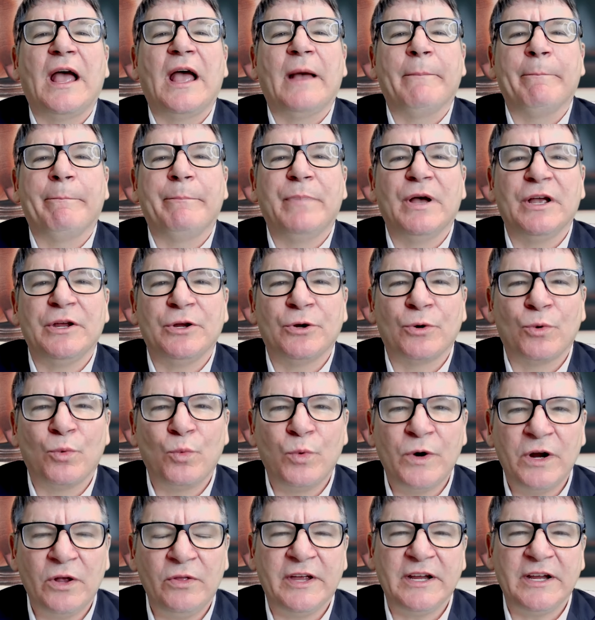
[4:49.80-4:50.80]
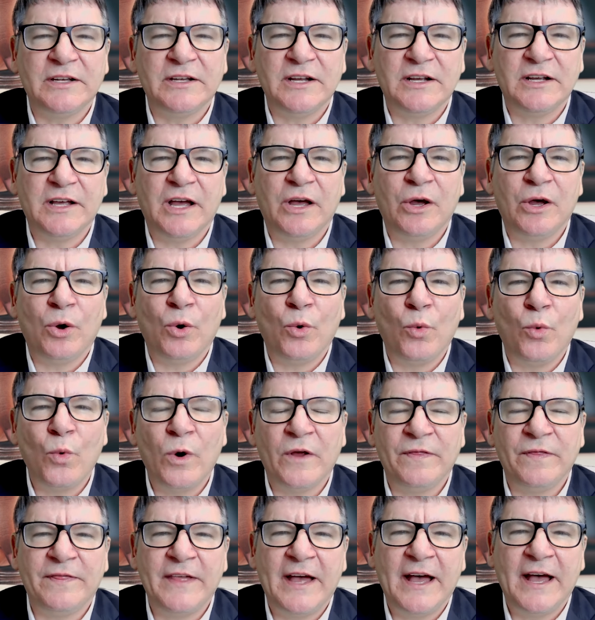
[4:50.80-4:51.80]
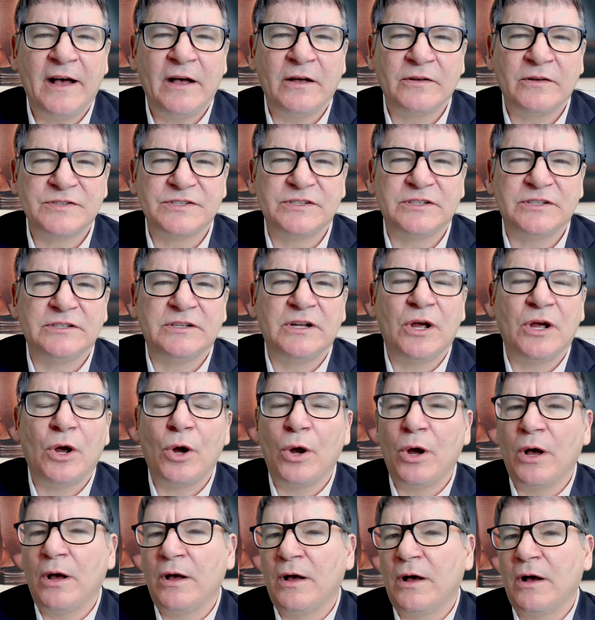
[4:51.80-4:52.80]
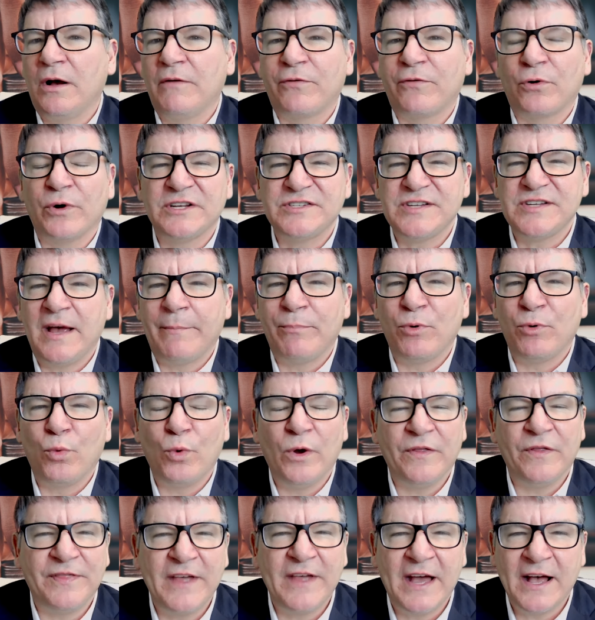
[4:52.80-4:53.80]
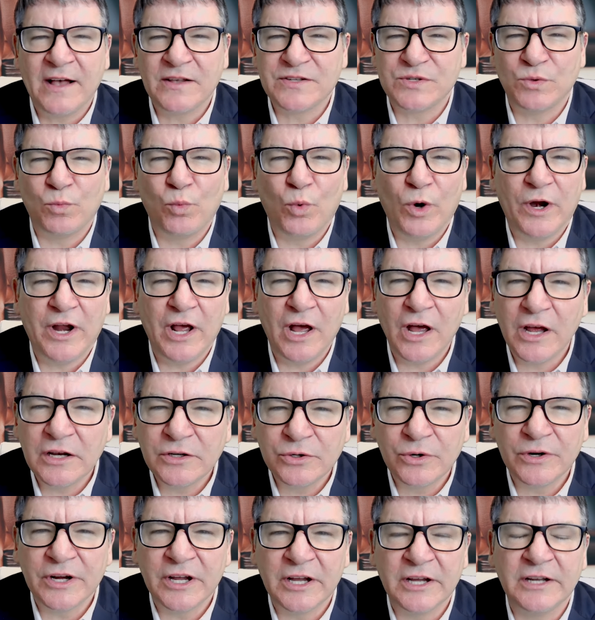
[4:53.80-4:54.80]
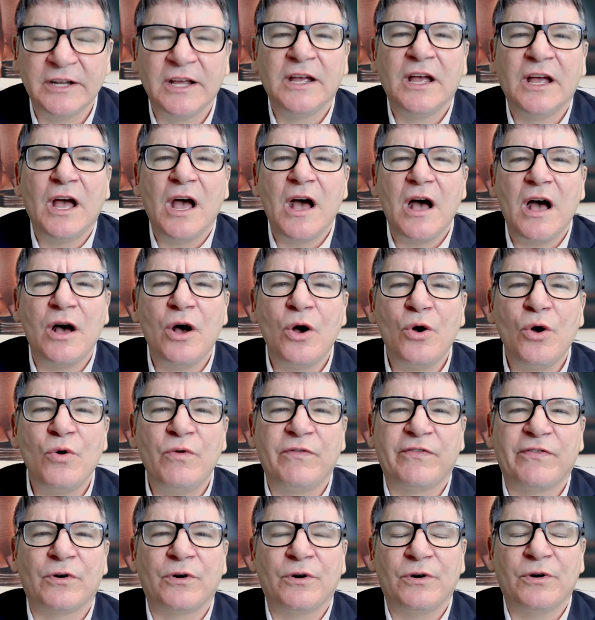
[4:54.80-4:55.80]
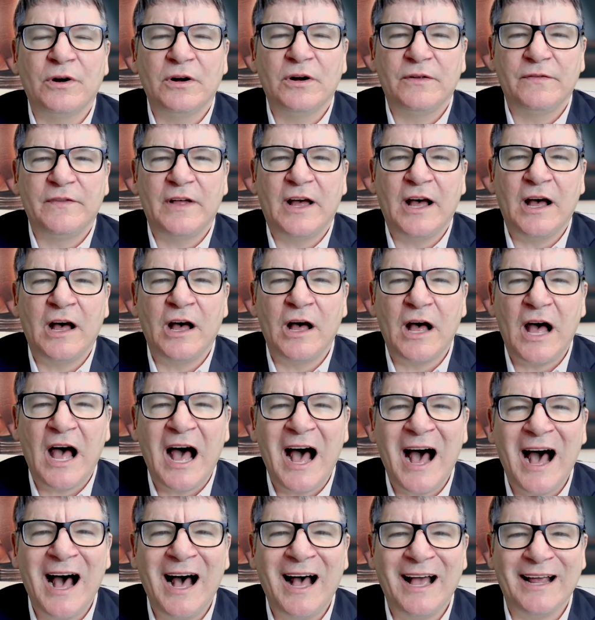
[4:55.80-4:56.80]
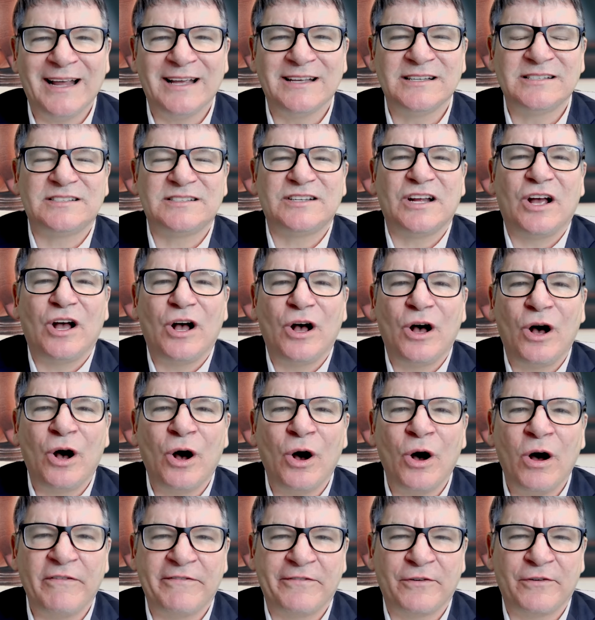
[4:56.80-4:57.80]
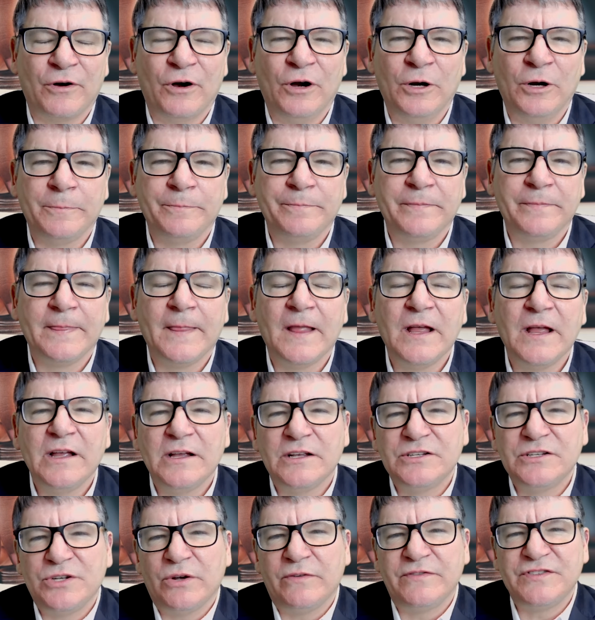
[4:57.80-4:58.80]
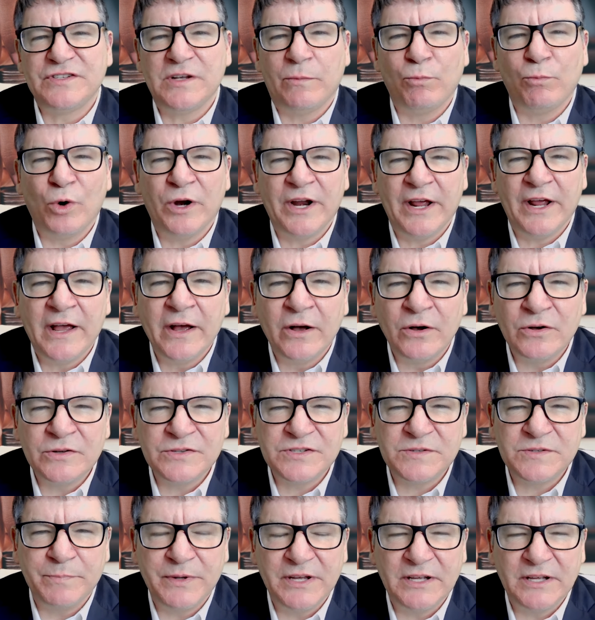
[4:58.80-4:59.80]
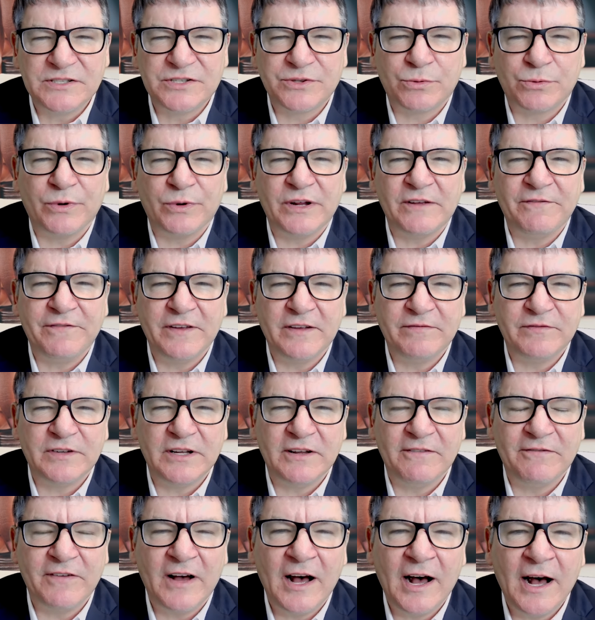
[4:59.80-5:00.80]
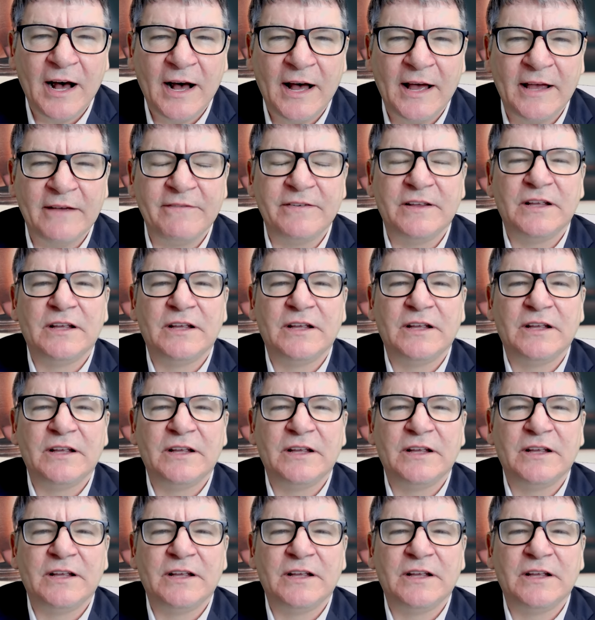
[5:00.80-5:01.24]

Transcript: but you're willing to go $1,000, for example, $1,100 over the highest offer. So if someone else bids $355,000,